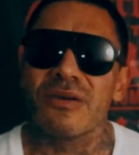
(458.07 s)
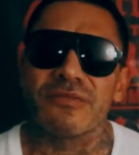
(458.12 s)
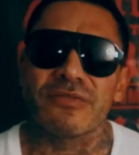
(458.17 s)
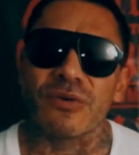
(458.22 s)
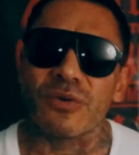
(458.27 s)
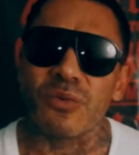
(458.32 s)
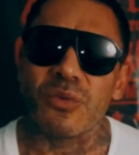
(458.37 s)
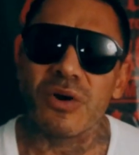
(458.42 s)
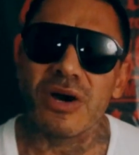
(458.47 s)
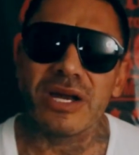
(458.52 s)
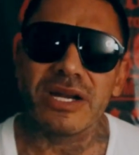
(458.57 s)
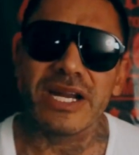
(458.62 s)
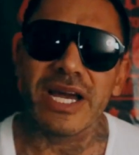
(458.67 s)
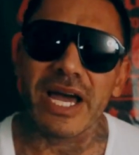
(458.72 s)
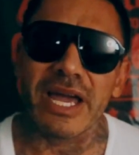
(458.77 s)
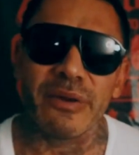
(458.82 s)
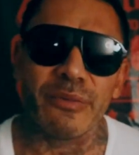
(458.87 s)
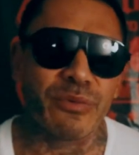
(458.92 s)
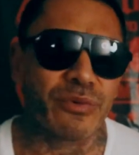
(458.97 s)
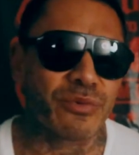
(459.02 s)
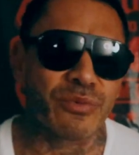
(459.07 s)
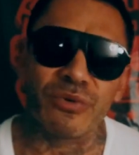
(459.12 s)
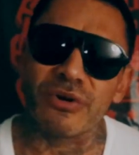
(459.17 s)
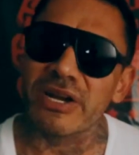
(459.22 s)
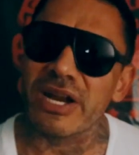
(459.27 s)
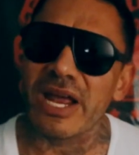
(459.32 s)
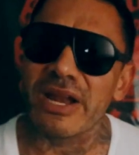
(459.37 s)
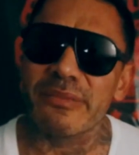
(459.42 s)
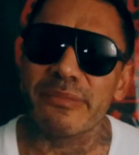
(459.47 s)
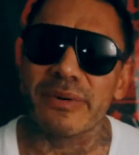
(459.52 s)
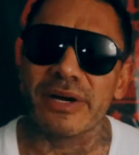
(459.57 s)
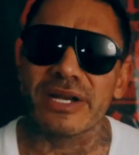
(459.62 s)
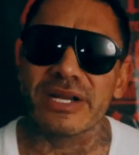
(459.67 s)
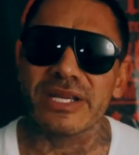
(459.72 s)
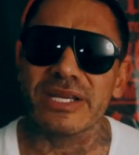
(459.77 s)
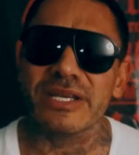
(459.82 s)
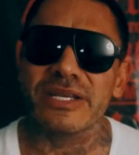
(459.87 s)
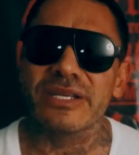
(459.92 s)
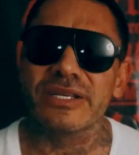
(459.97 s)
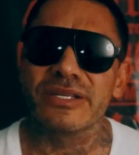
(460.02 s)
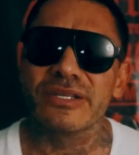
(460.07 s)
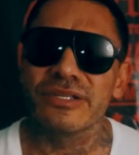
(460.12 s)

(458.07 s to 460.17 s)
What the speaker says: For one, I would run out of money.